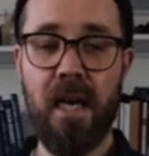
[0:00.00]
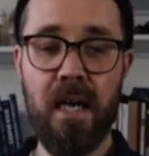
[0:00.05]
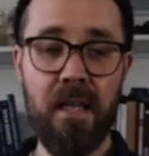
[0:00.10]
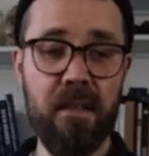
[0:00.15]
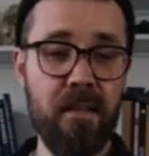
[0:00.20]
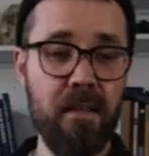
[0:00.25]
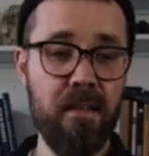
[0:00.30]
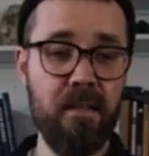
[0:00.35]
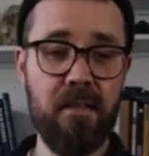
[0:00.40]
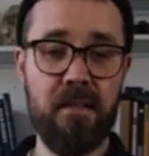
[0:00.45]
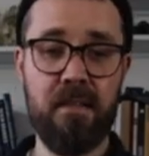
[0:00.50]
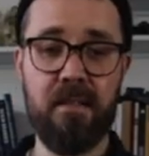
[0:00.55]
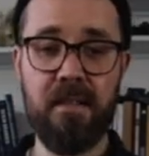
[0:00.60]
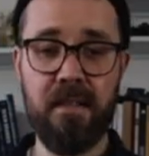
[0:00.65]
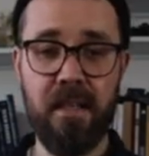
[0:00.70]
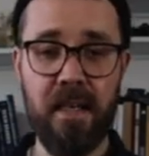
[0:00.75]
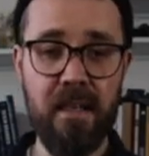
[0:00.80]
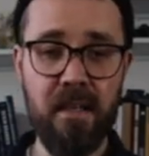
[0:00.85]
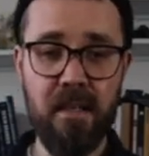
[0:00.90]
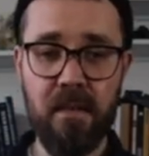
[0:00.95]
And this
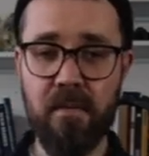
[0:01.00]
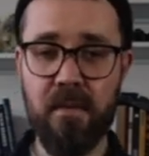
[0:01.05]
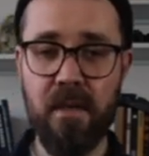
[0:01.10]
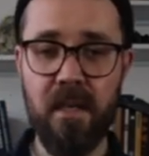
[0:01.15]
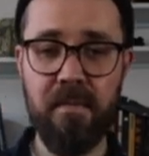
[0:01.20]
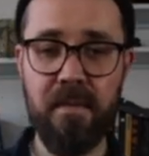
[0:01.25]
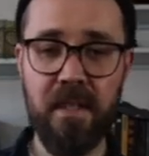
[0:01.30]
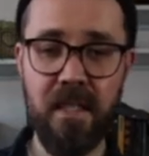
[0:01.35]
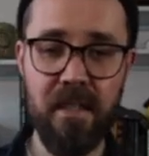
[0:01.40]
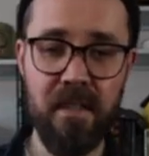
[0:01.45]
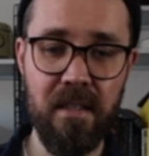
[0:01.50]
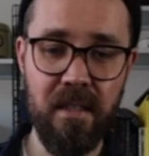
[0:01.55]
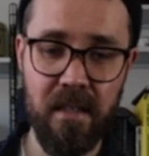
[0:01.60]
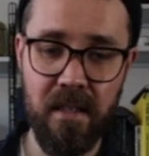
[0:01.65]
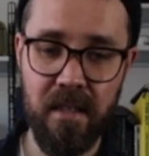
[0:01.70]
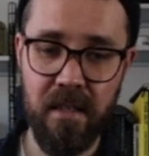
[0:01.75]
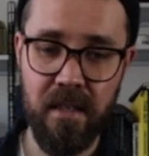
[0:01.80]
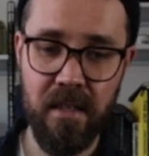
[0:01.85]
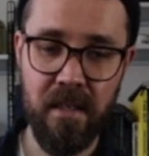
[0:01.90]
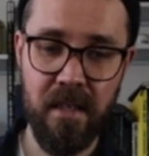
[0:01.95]
denim, I mean,
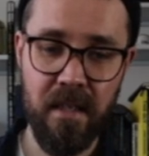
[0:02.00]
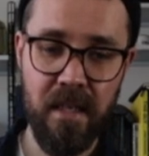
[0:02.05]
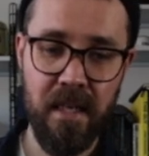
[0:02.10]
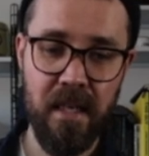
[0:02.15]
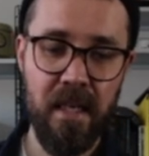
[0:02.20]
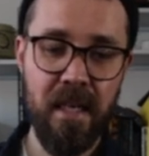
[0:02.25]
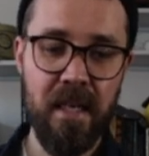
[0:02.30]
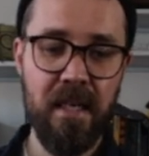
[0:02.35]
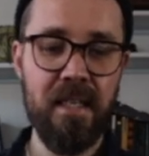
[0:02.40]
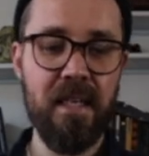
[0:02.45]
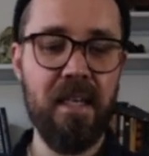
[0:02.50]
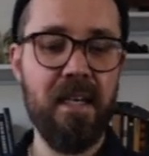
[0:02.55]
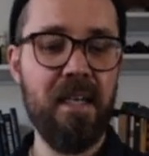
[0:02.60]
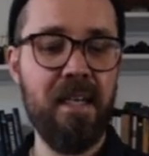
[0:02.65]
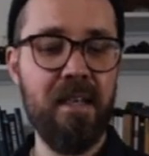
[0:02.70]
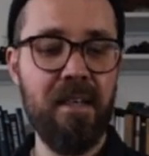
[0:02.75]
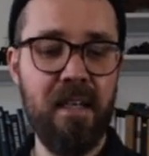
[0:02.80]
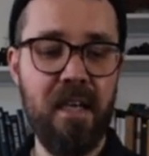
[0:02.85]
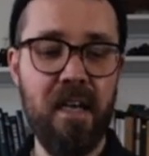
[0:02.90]
yeah,